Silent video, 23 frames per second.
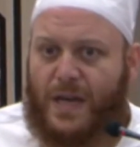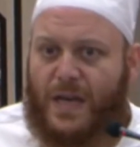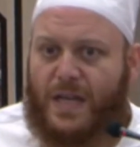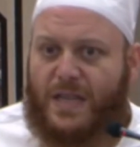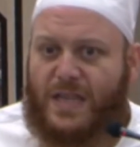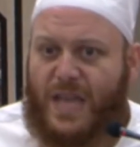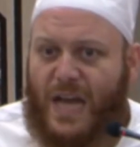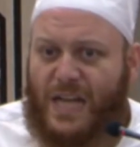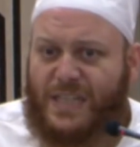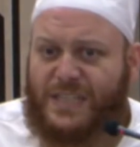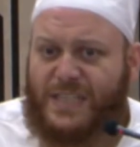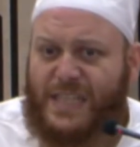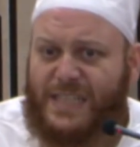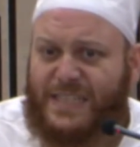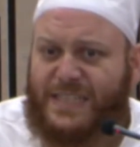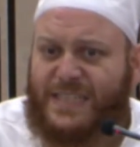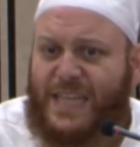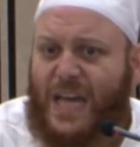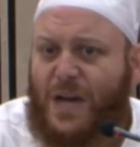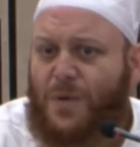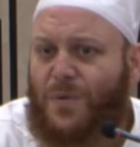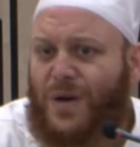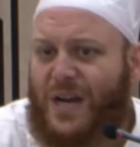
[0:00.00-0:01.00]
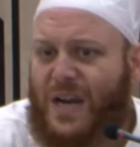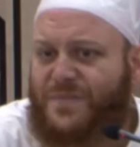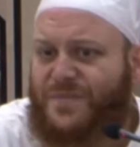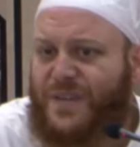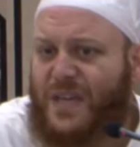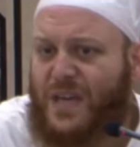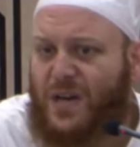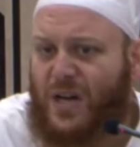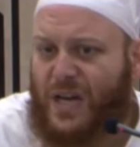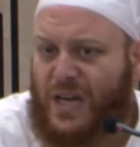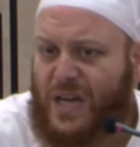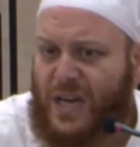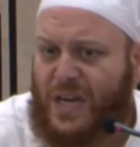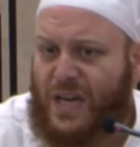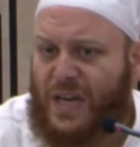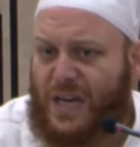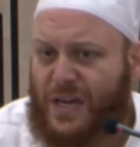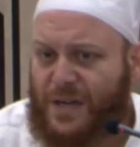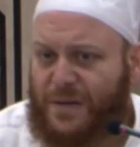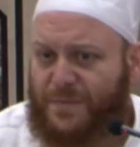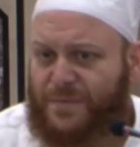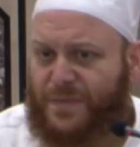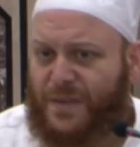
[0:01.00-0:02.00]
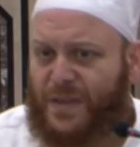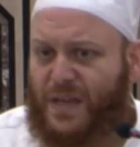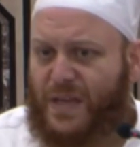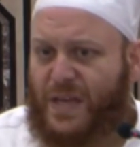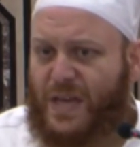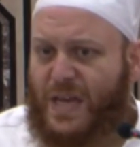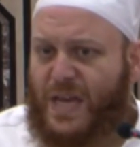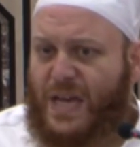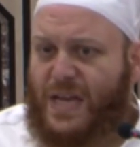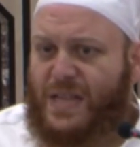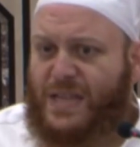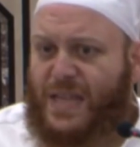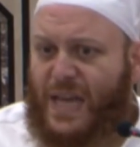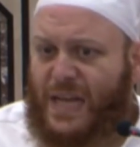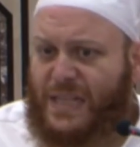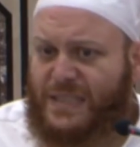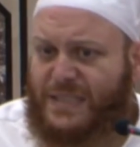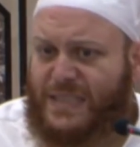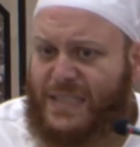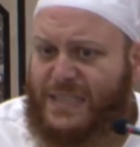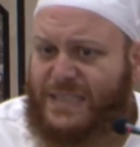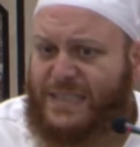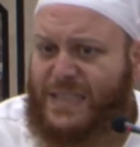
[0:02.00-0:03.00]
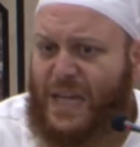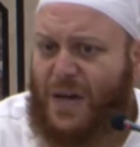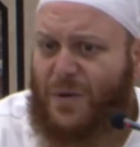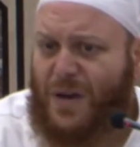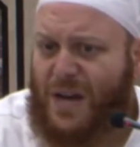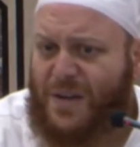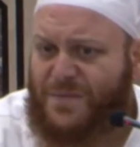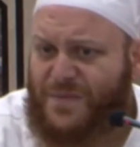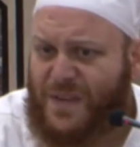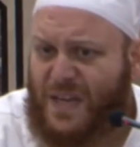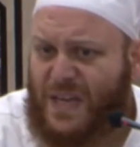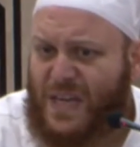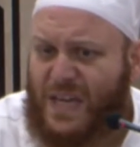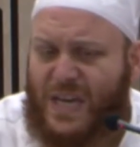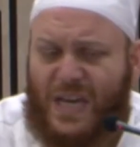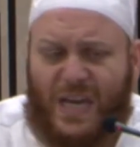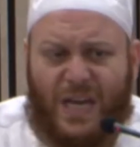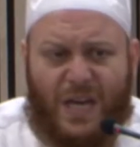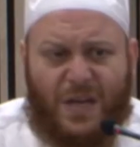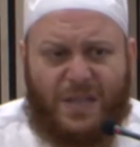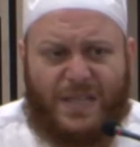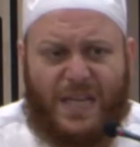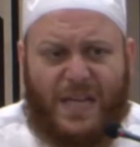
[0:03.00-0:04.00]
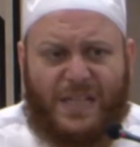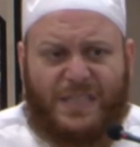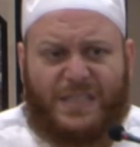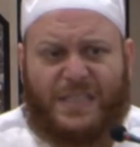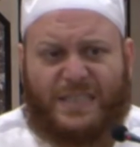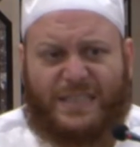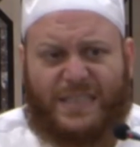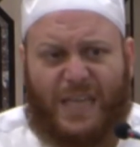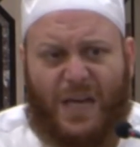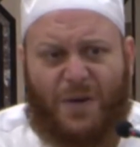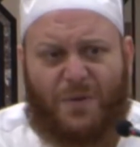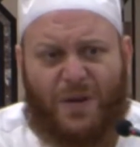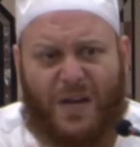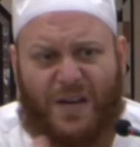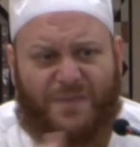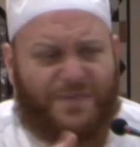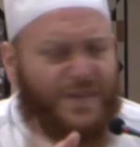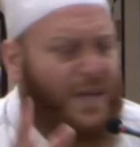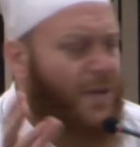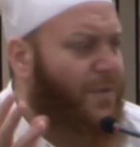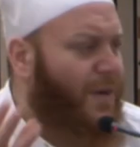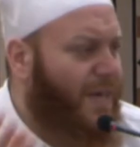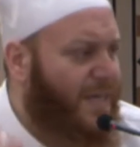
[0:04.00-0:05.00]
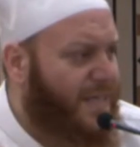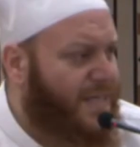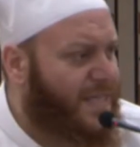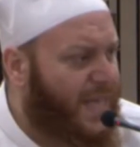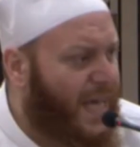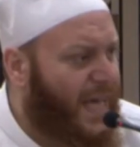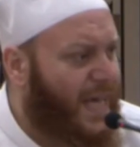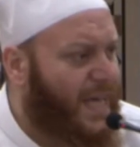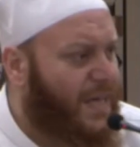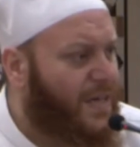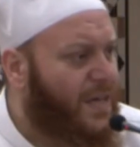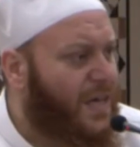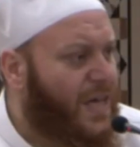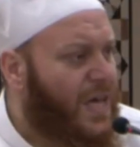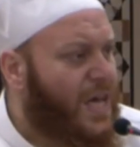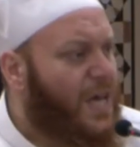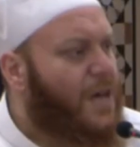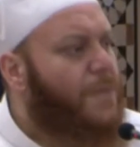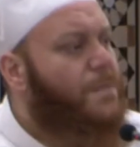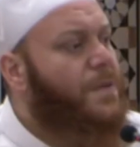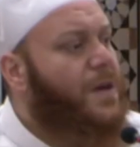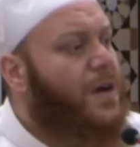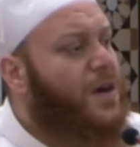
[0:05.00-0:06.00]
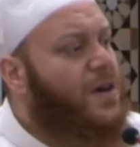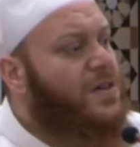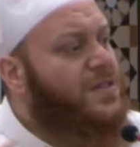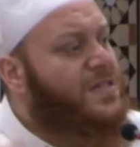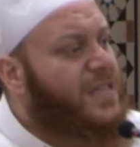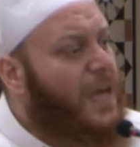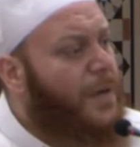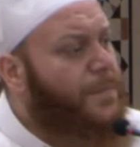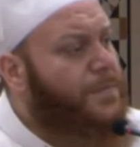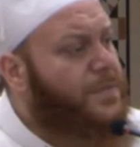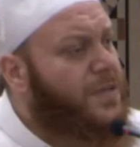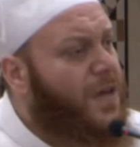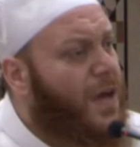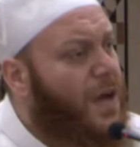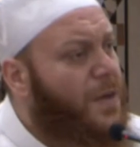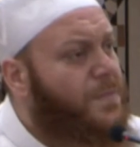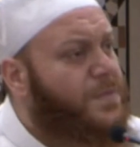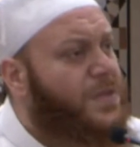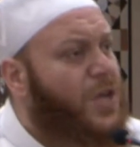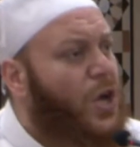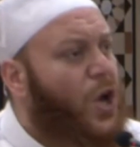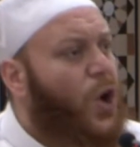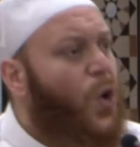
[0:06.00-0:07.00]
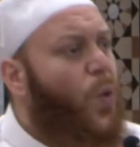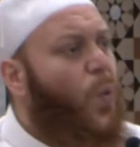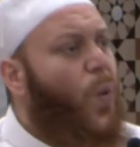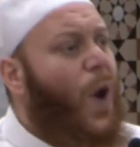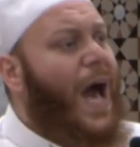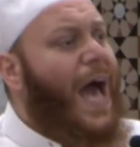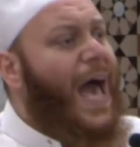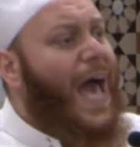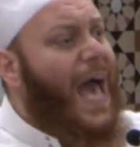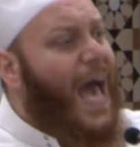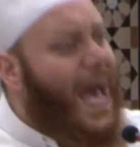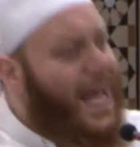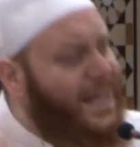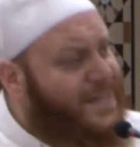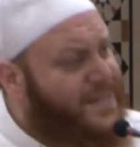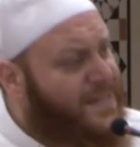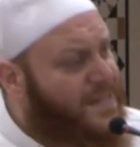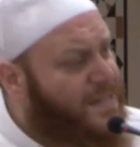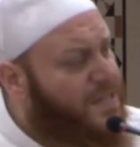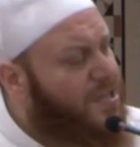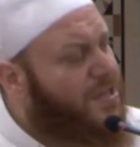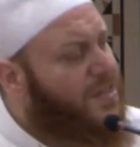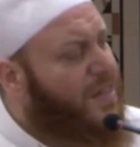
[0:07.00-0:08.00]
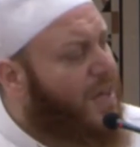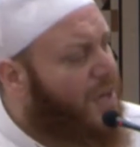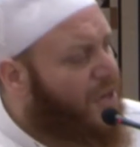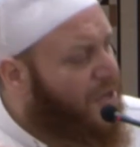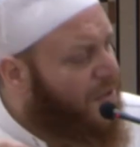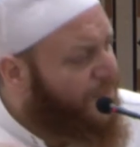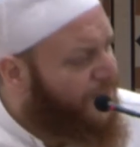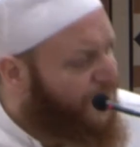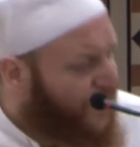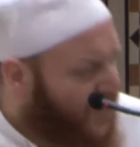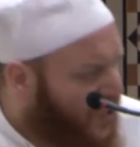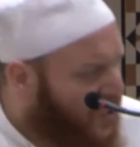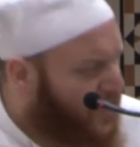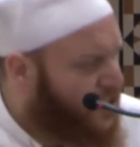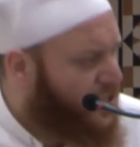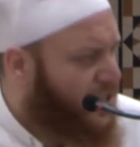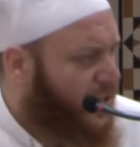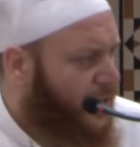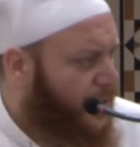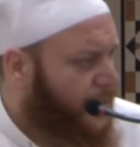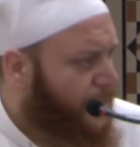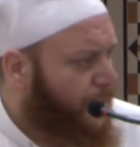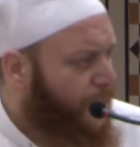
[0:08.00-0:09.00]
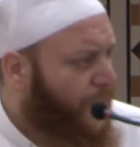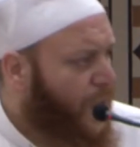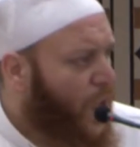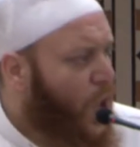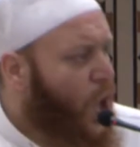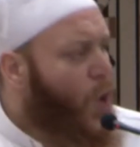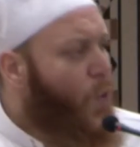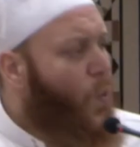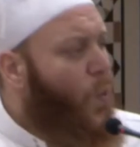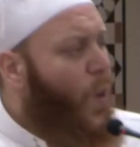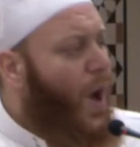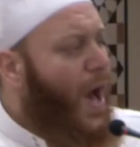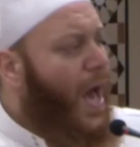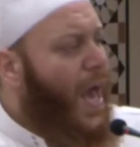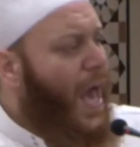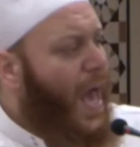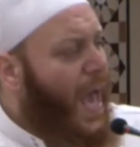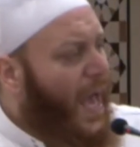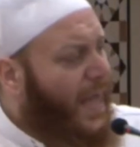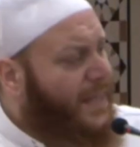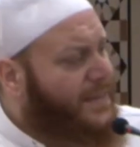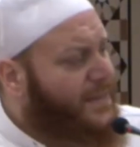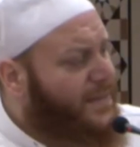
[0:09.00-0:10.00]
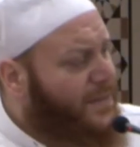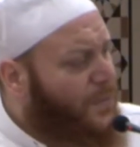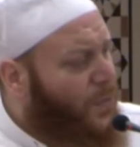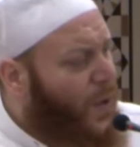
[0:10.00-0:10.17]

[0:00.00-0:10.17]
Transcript: Don't just say whatever you hear. Don't just say whatever you hear. Don't just say whatever you want to say. Because sometimes what adds to the confusion, what adds